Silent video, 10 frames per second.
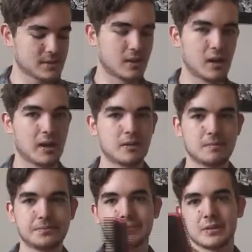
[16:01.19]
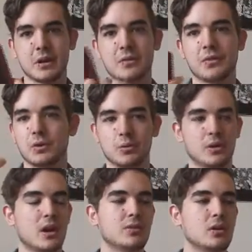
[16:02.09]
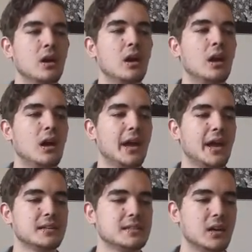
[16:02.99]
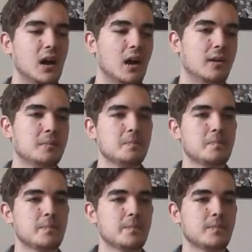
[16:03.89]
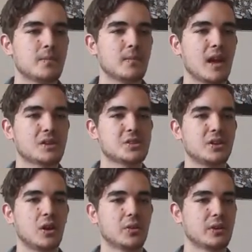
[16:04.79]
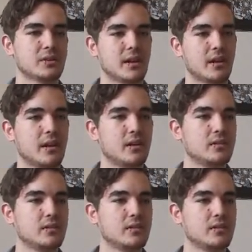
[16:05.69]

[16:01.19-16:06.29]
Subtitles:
so like your iPhone or whatever. And actually, oh, there's that guy.